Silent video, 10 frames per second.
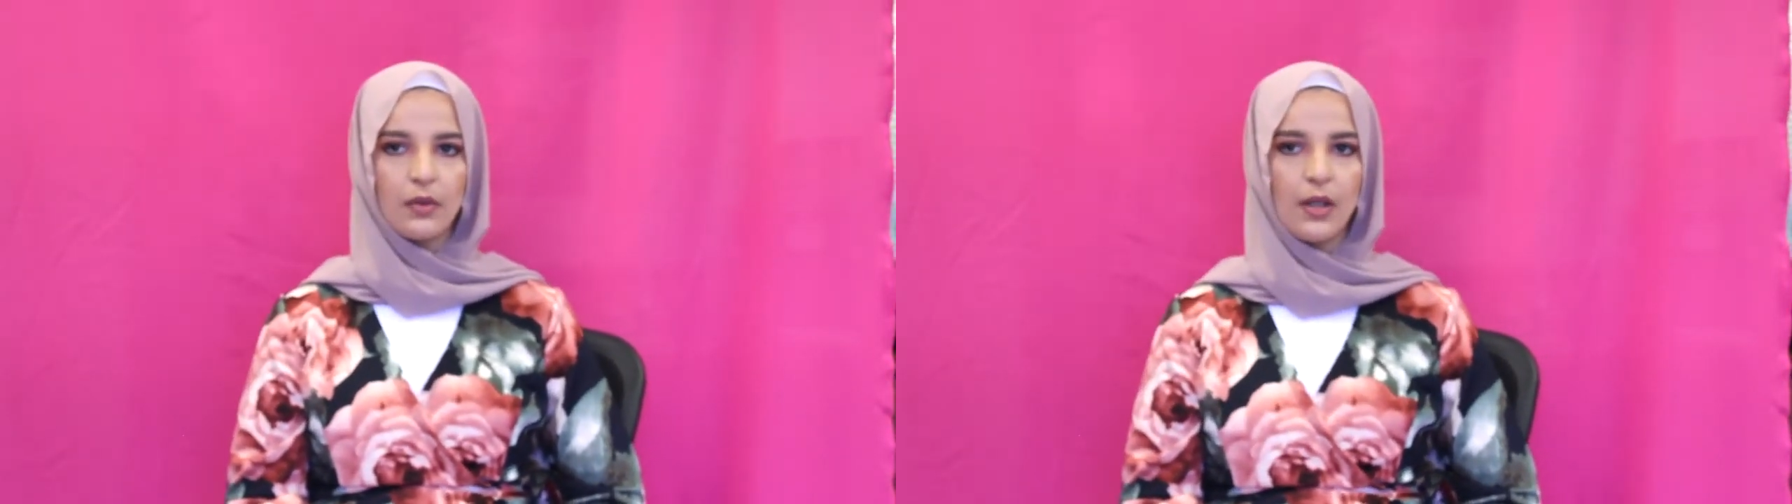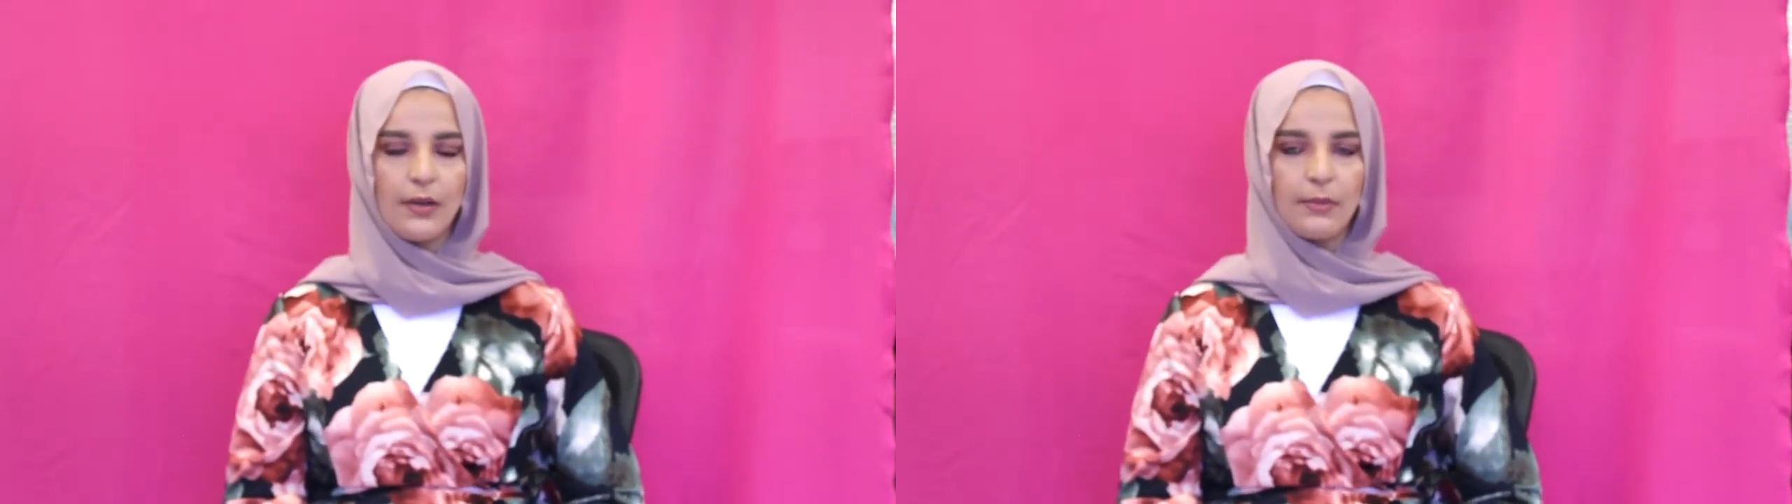
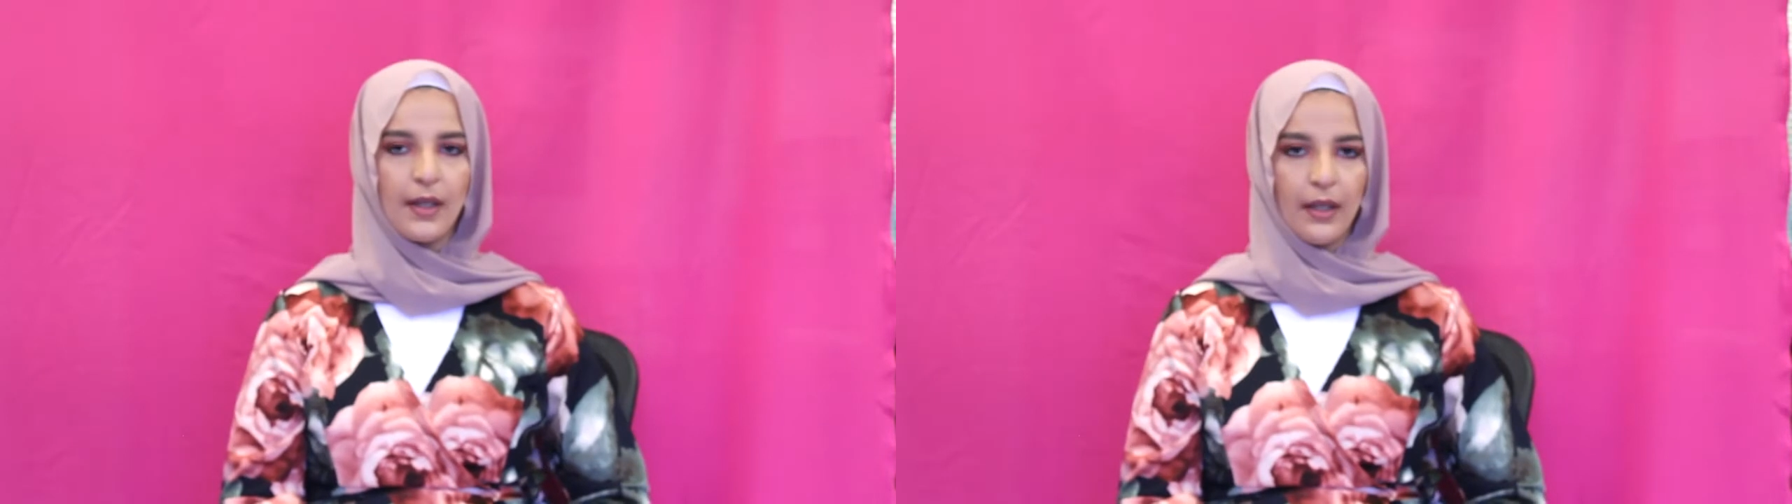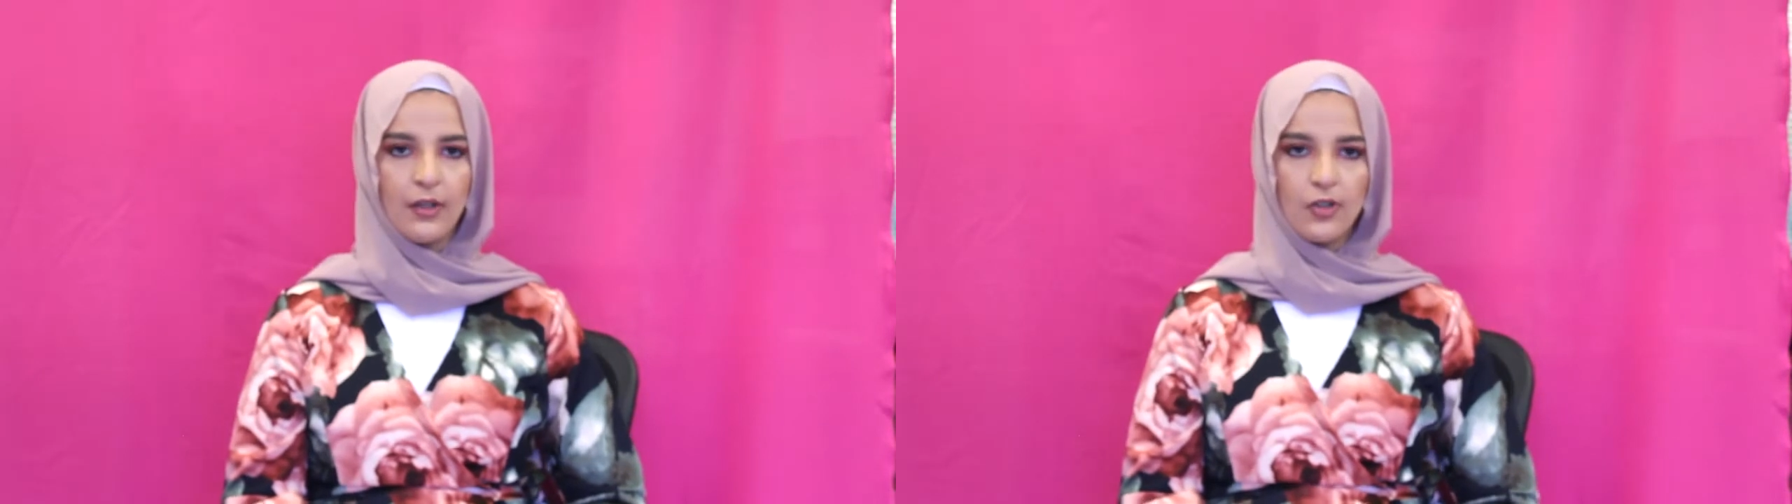pull off my
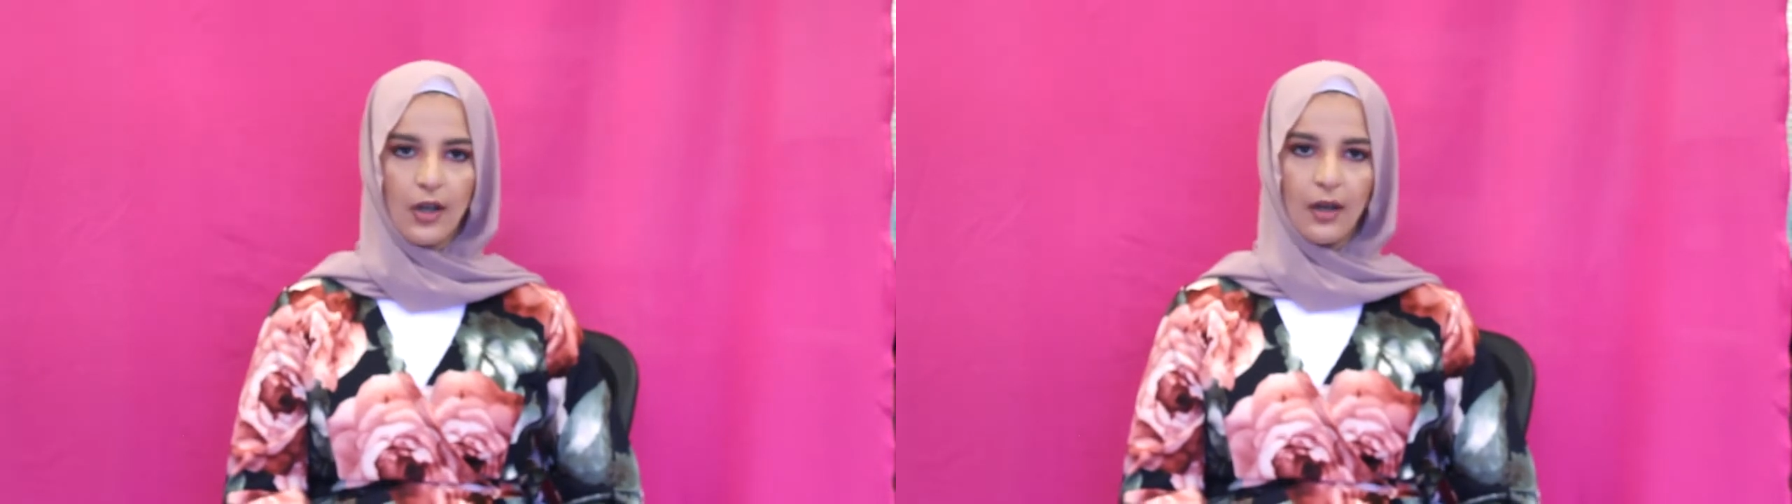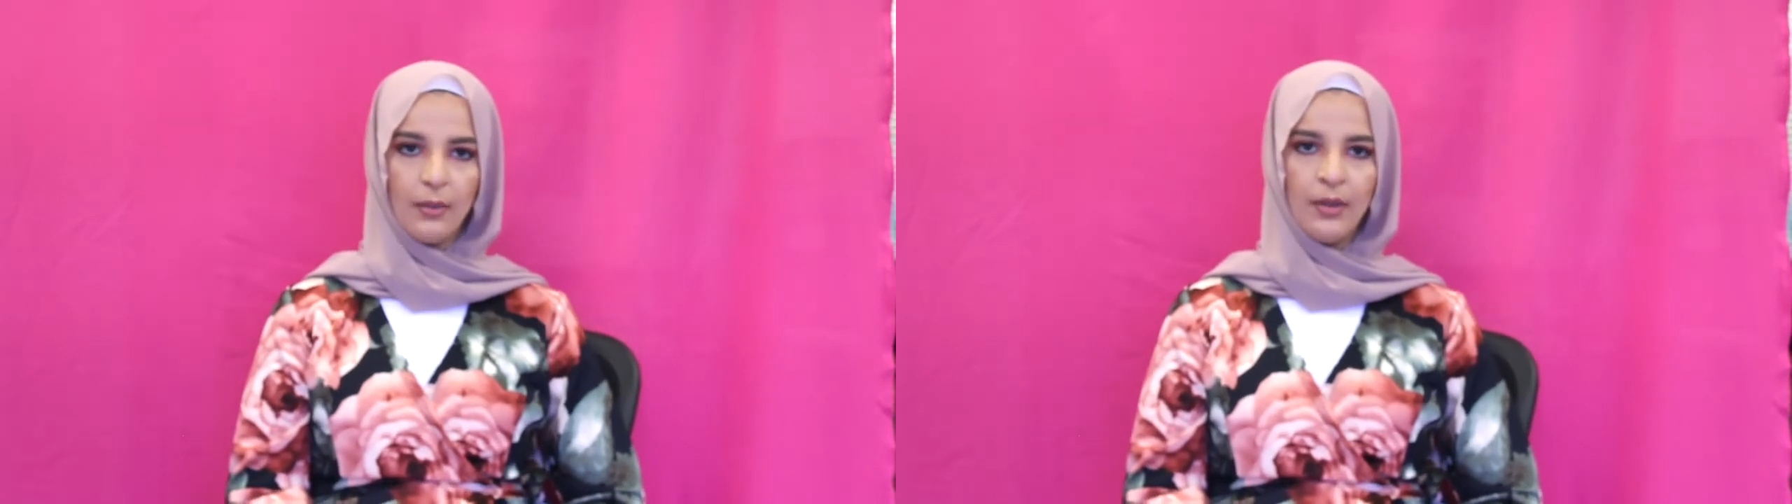
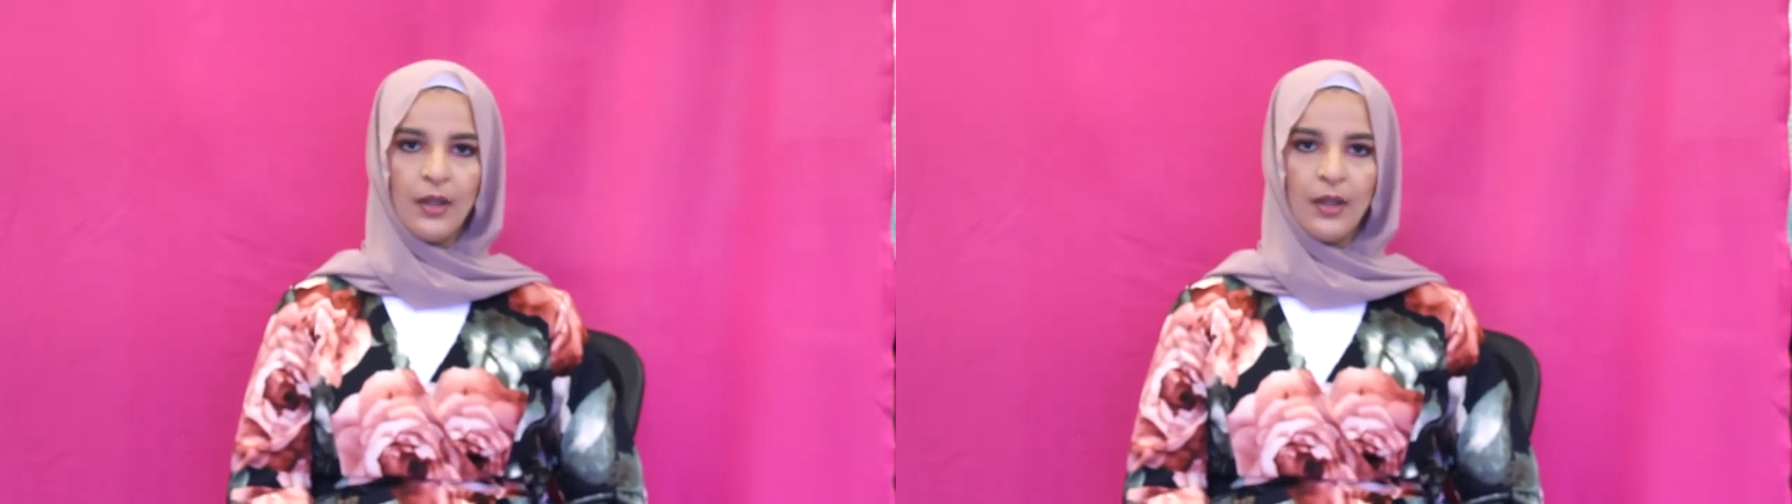hijab.